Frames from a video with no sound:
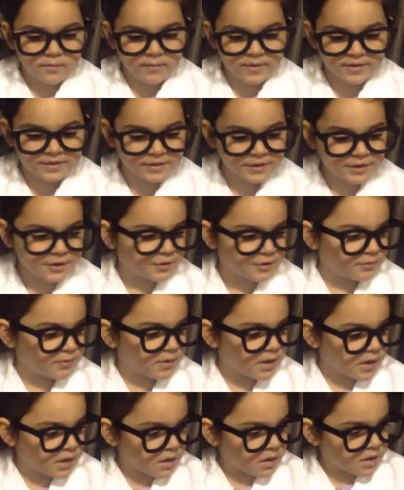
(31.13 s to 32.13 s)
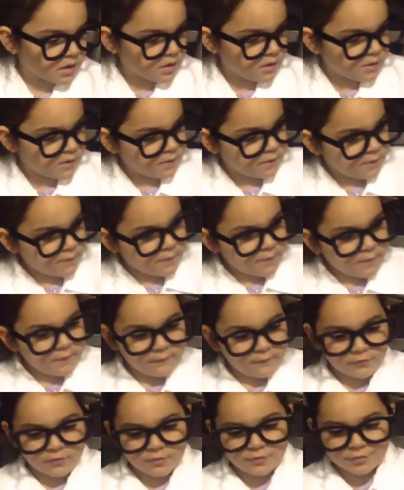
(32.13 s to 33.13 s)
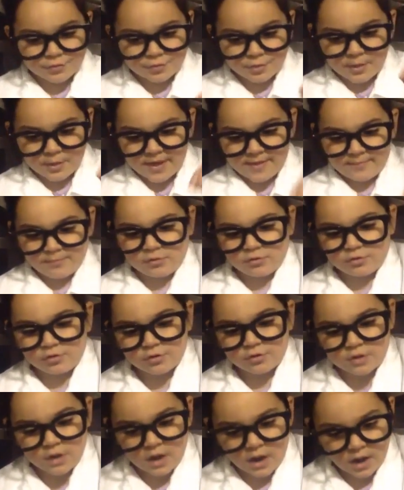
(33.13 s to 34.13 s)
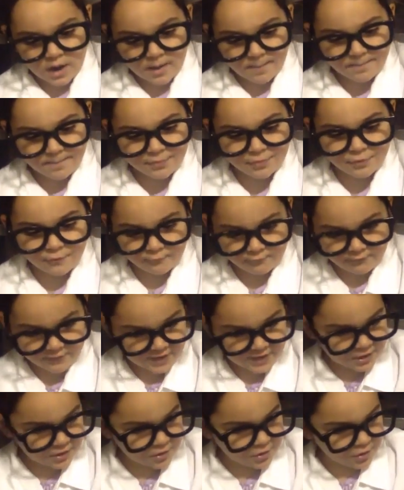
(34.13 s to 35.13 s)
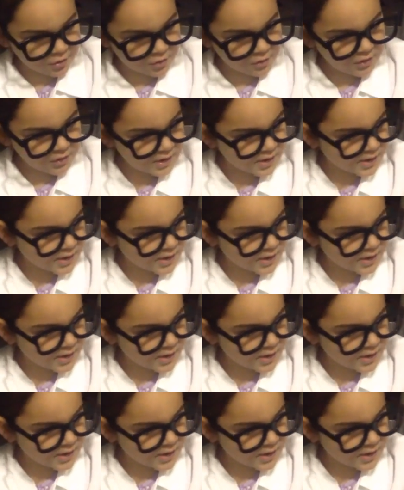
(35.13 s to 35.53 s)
What to do? First, label your cups: vinegar,